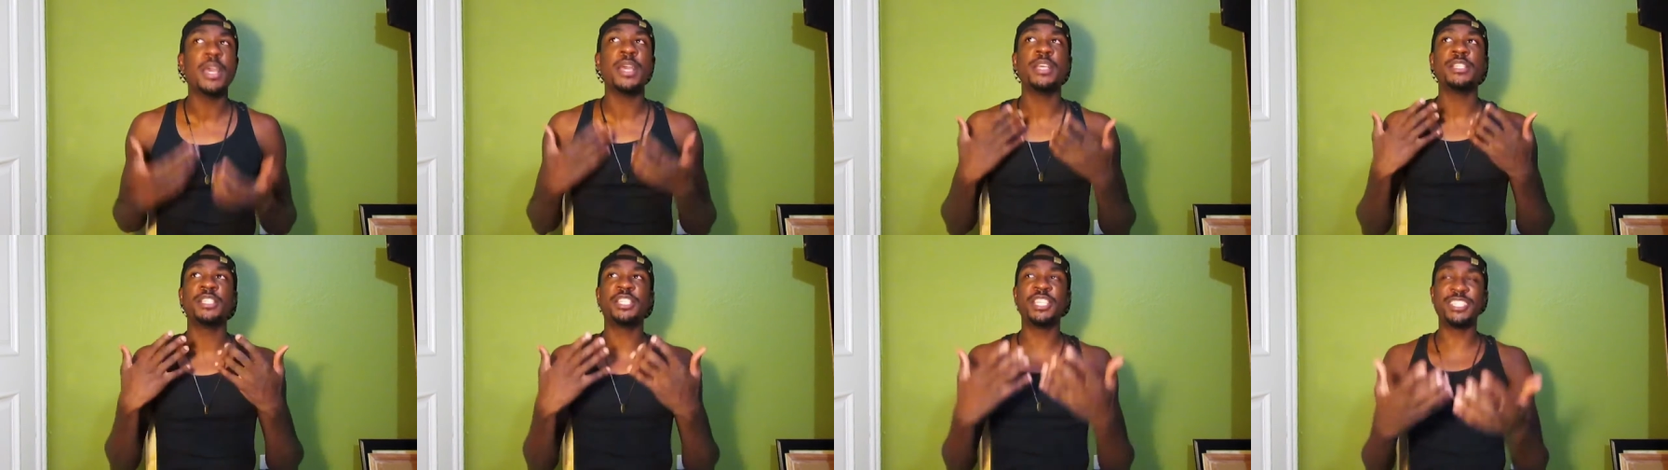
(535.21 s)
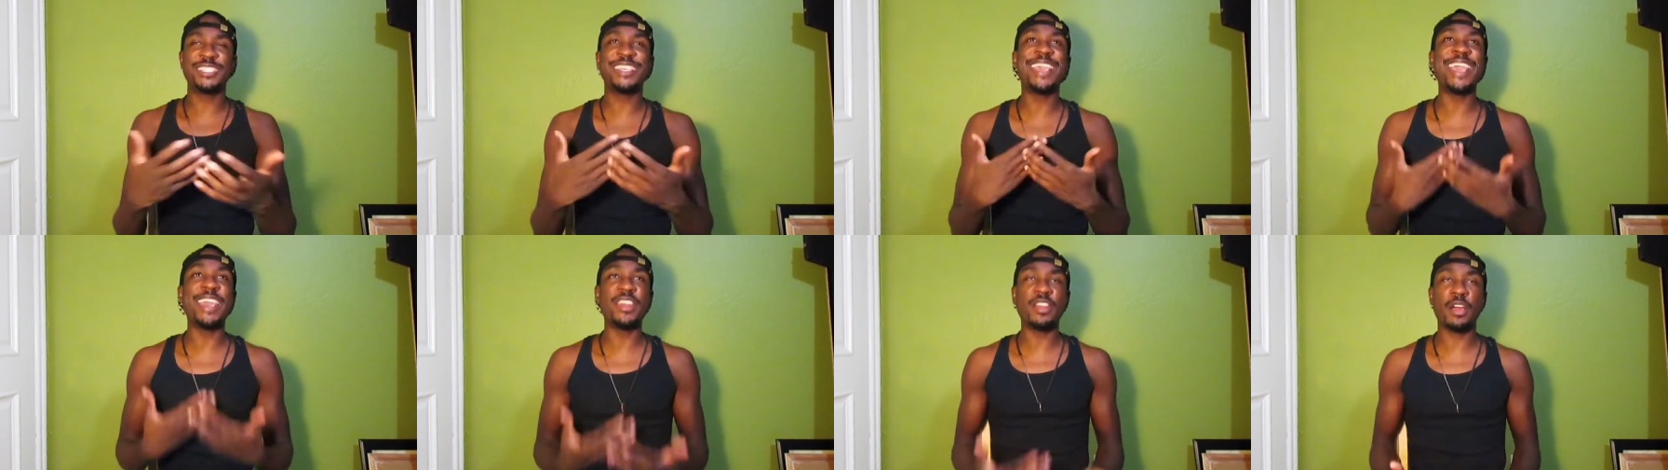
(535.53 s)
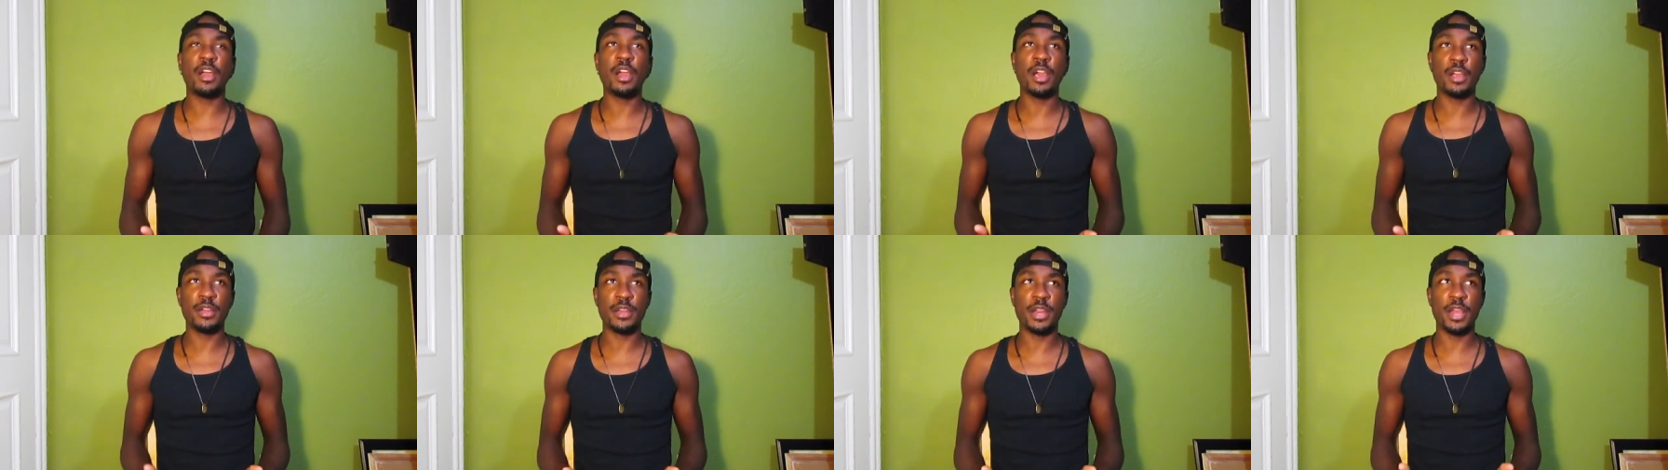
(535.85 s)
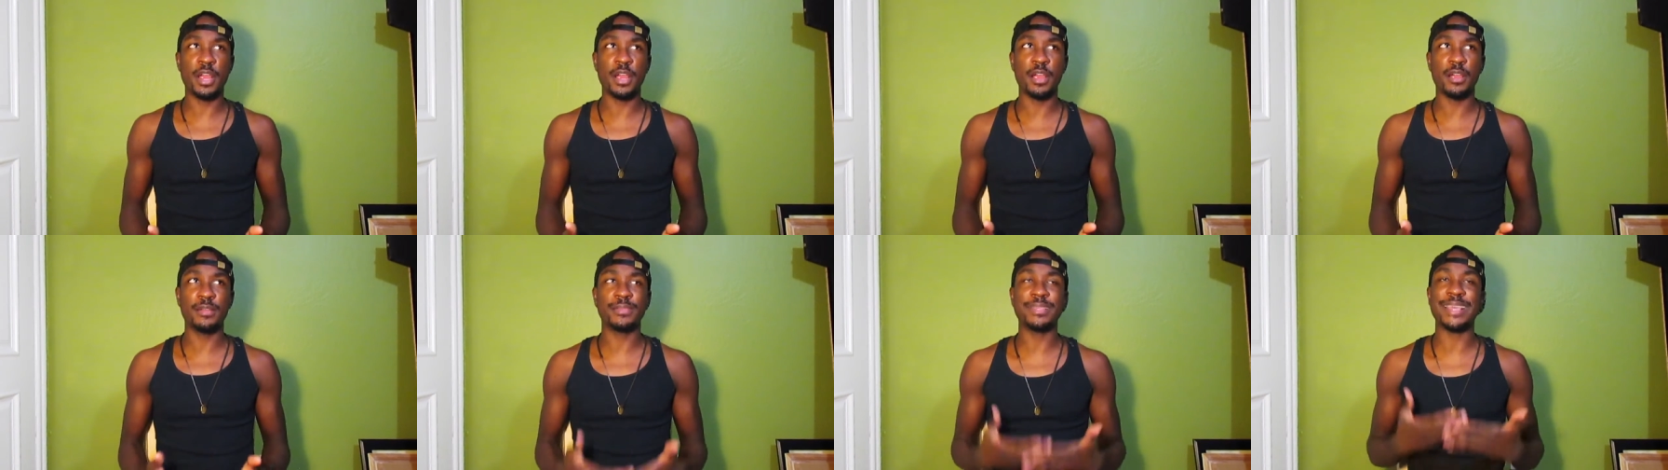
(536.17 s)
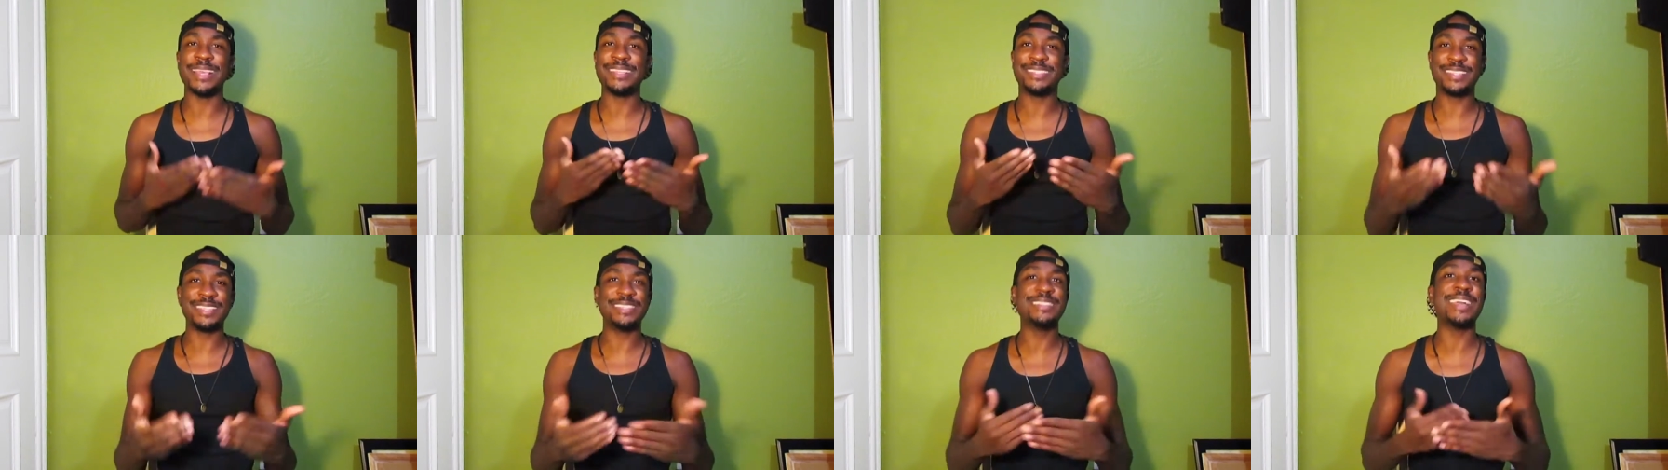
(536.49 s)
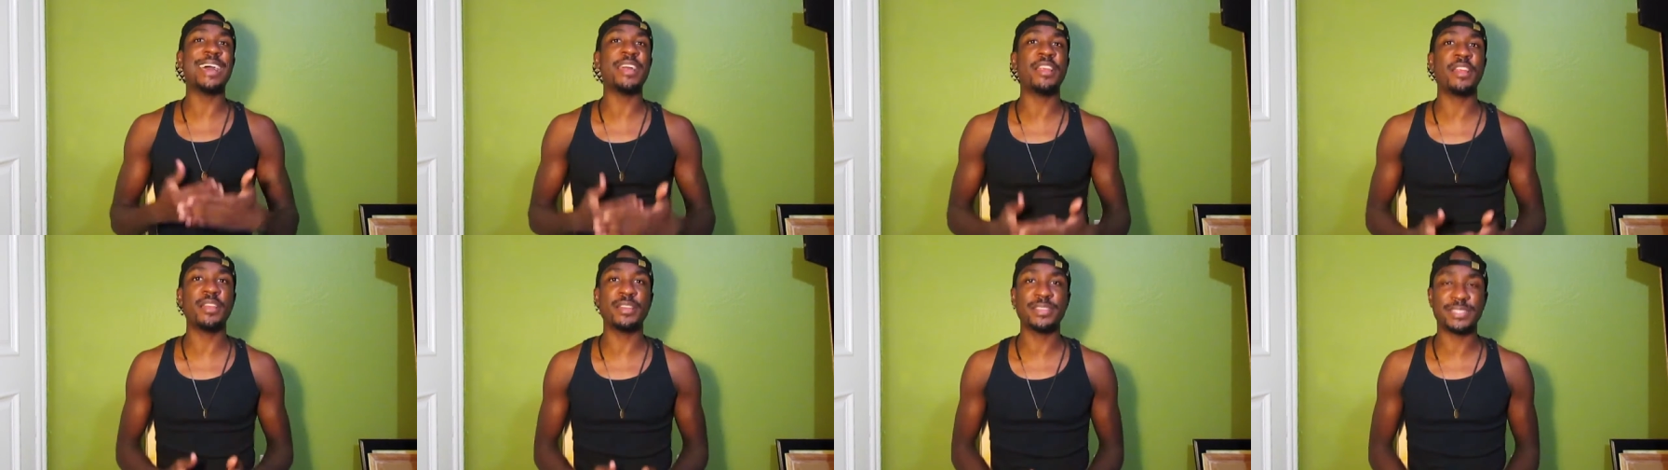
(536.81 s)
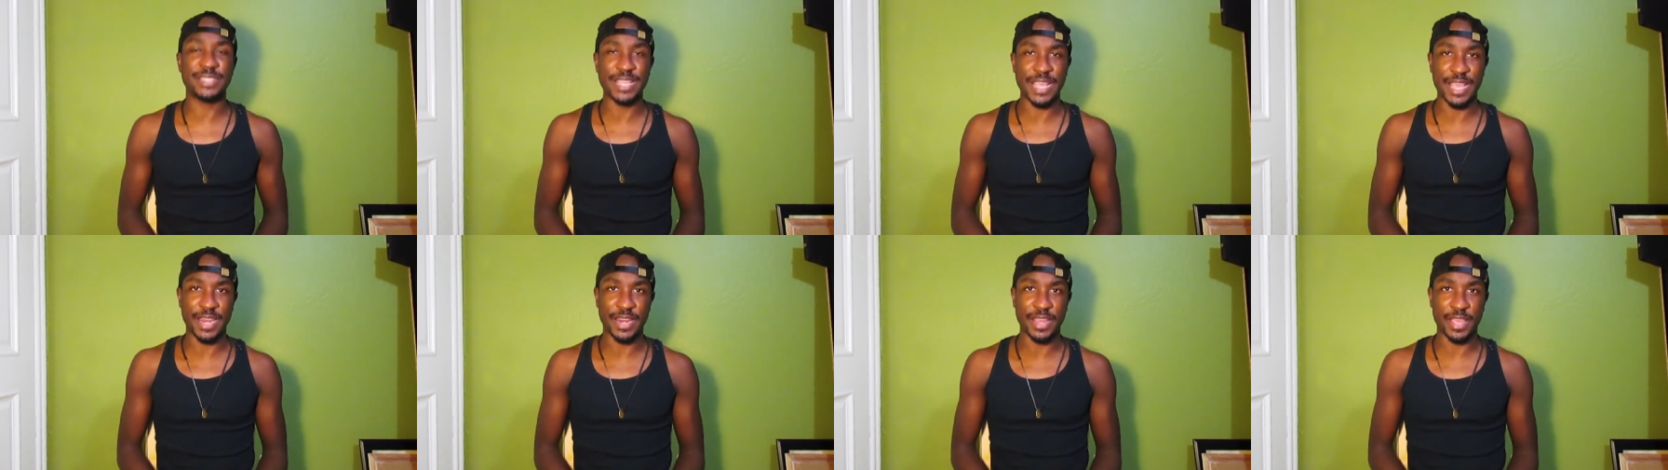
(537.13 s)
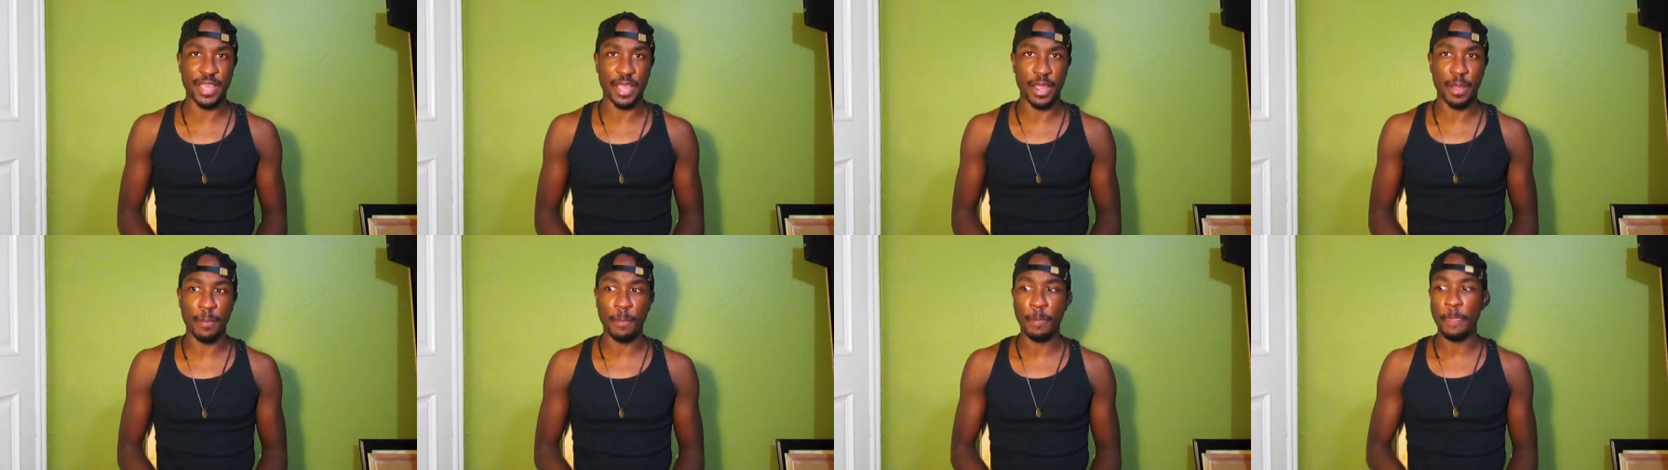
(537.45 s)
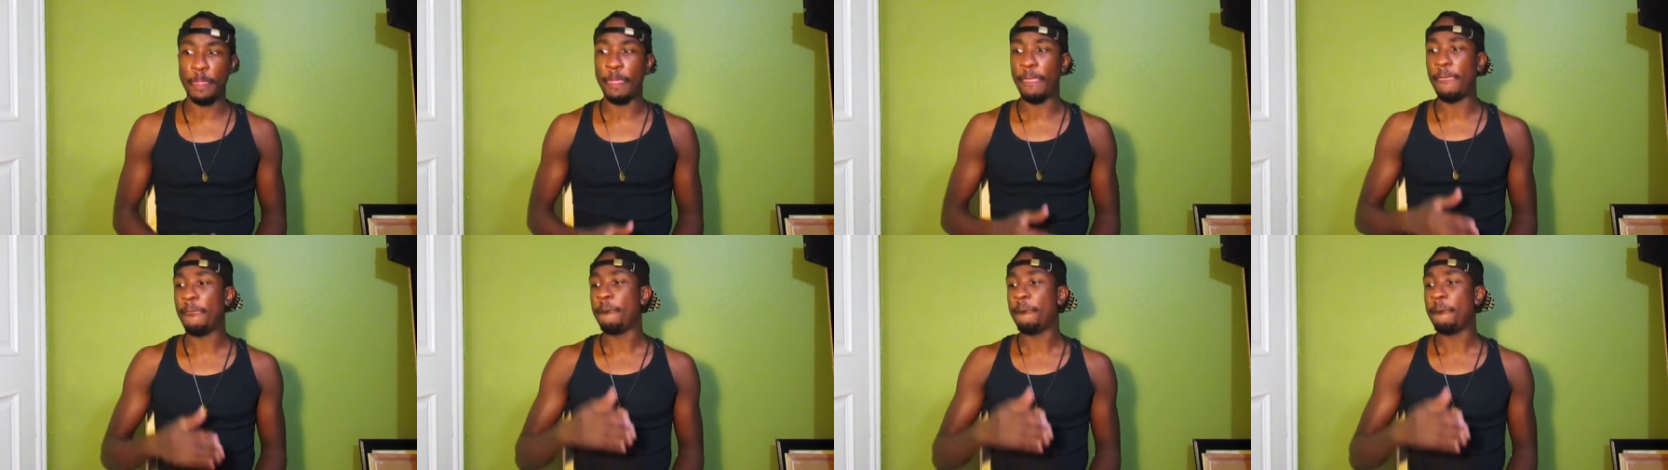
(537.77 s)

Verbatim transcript: She's getting on her nerves and she's not understanding it.